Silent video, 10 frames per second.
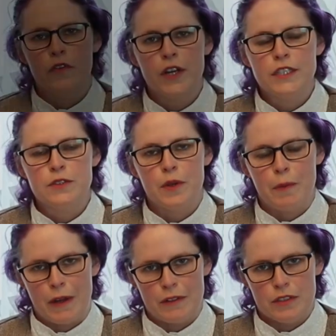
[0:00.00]
For history
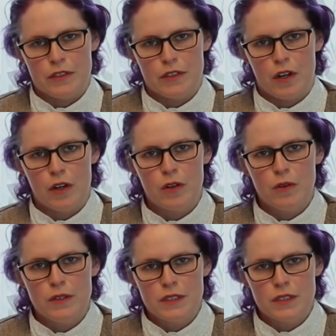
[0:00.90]
bounders, our
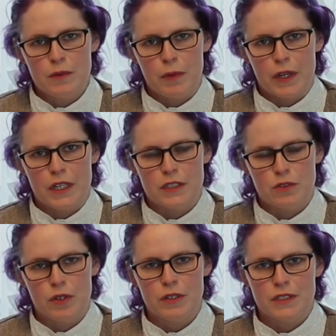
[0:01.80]
goal is to bring
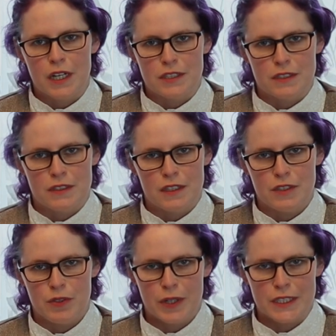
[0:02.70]
historical touches
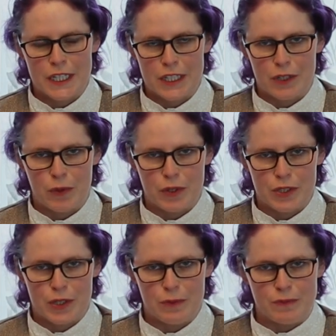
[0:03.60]
into our daily
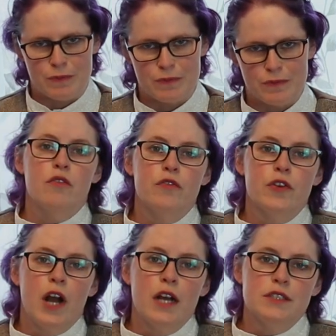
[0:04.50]
wardrobe.
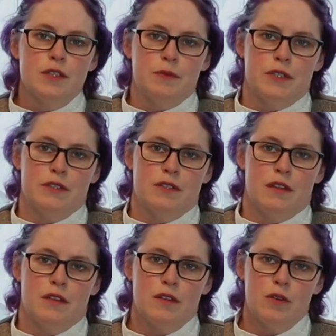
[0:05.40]
For costumers,
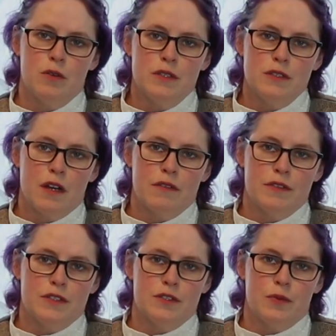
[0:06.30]
the goal is
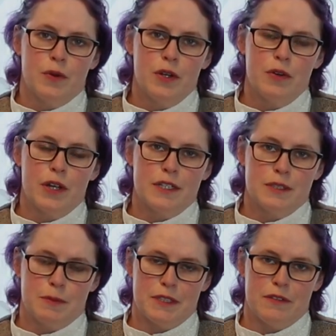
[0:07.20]
often to recreate a
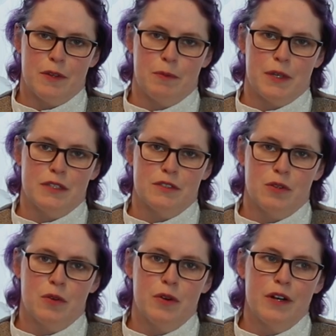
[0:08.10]
specific piece,
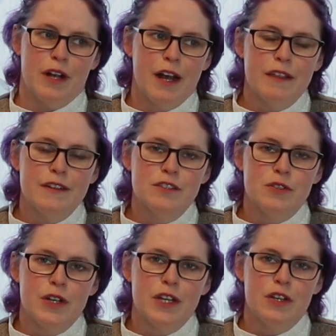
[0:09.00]
or at least
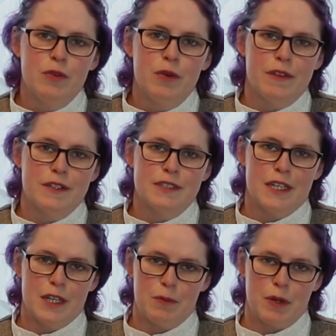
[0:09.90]
create a new one that's in
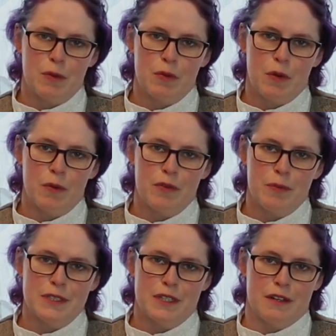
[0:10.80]
keeping with what would have
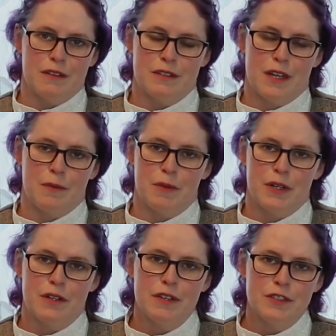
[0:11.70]
been done in the time period of